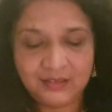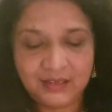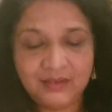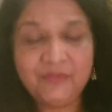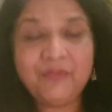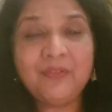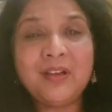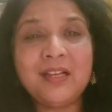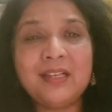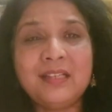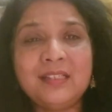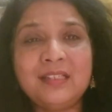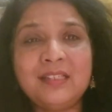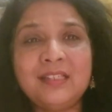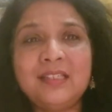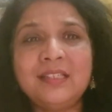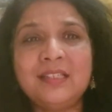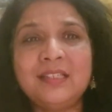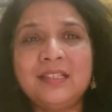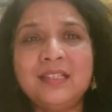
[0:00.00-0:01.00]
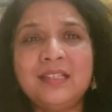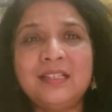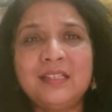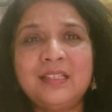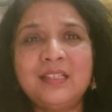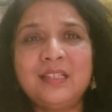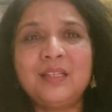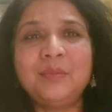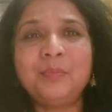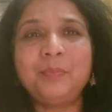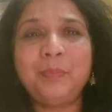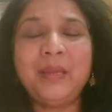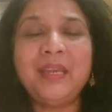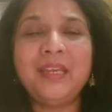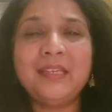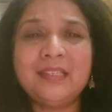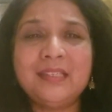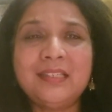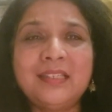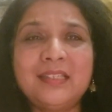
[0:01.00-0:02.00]
fast
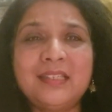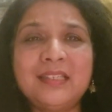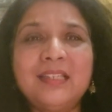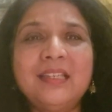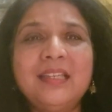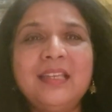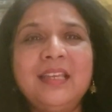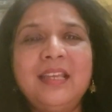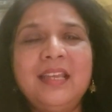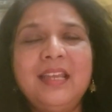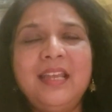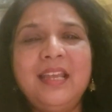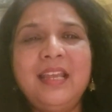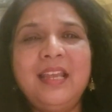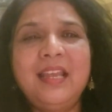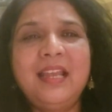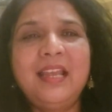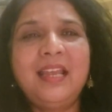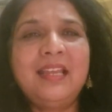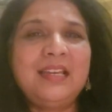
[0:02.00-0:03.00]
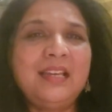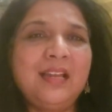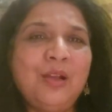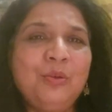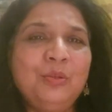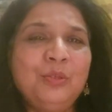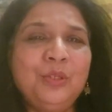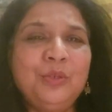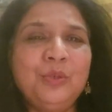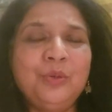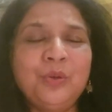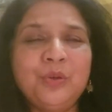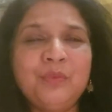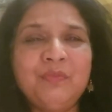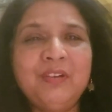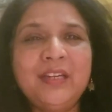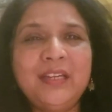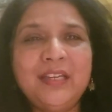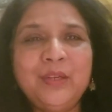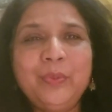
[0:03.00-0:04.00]
pace and out the door
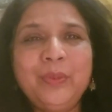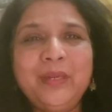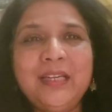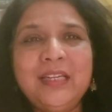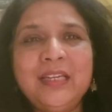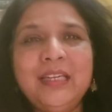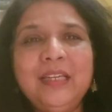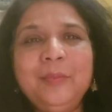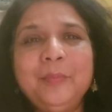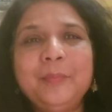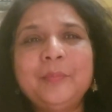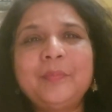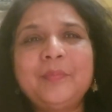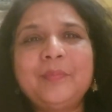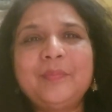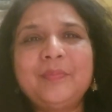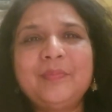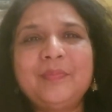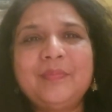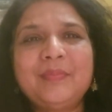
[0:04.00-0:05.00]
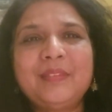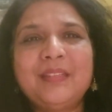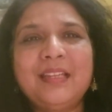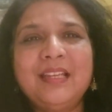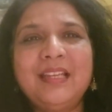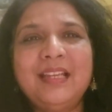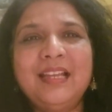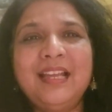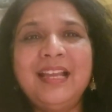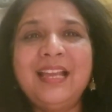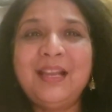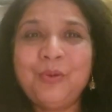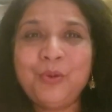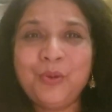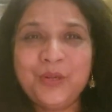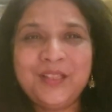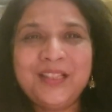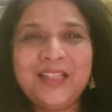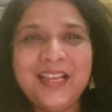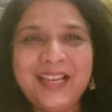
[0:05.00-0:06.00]
very quickly. I
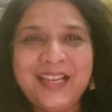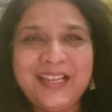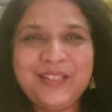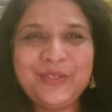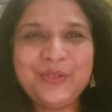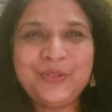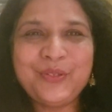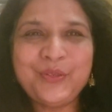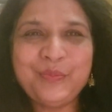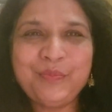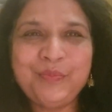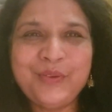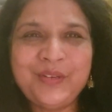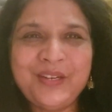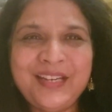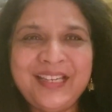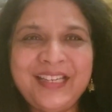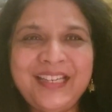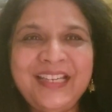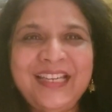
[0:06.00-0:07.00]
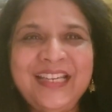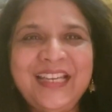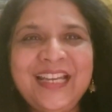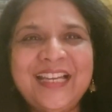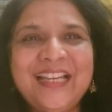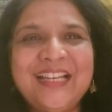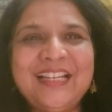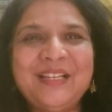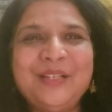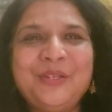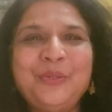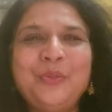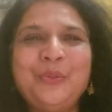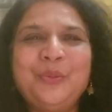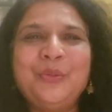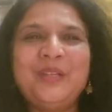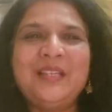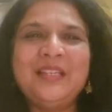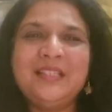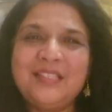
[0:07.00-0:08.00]
want to thank Susan Brearley,
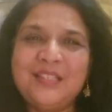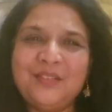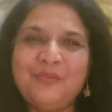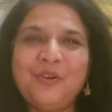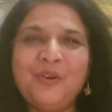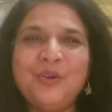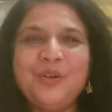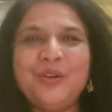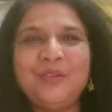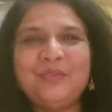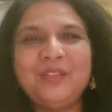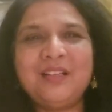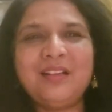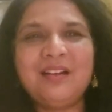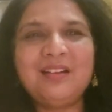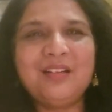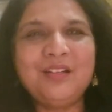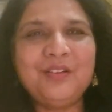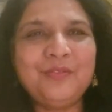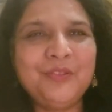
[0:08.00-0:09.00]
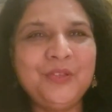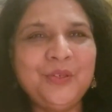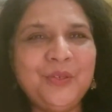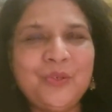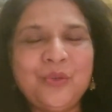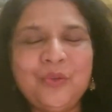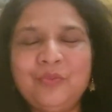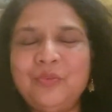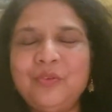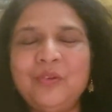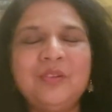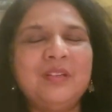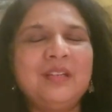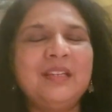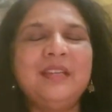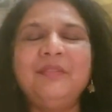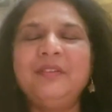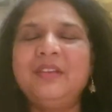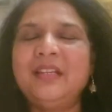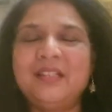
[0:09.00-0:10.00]
who is the founder of the Garden of Neuro, for
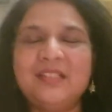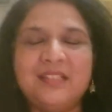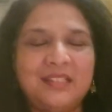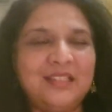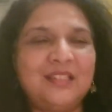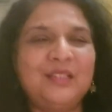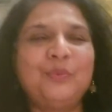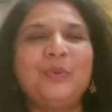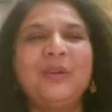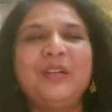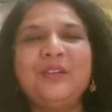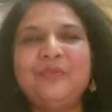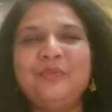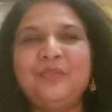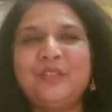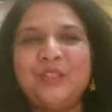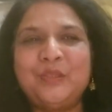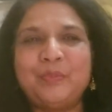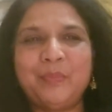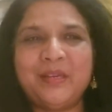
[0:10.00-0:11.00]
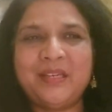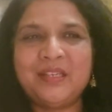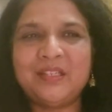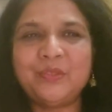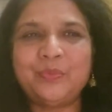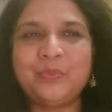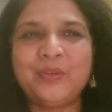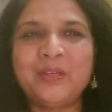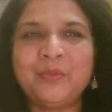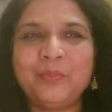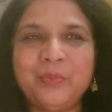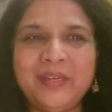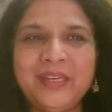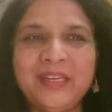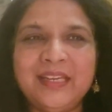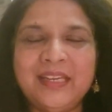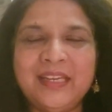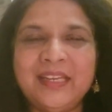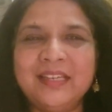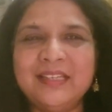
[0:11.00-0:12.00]
giving us this wonderful space where we
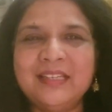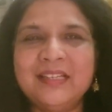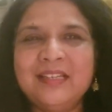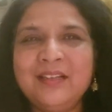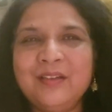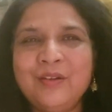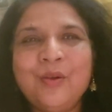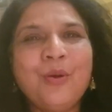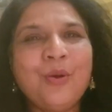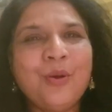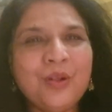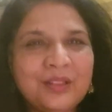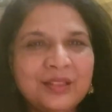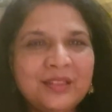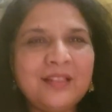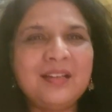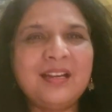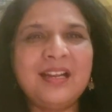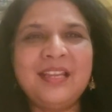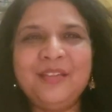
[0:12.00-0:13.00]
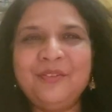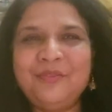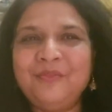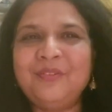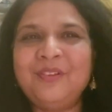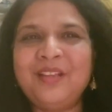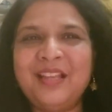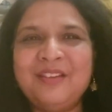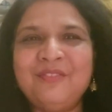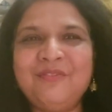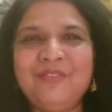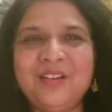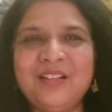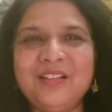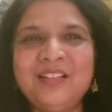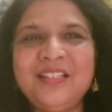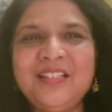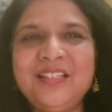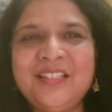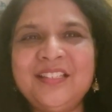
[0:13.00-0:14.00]
can all thrive and
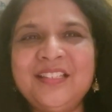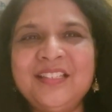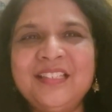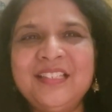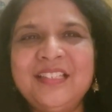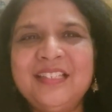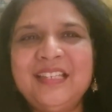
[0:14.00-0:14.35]
flourish.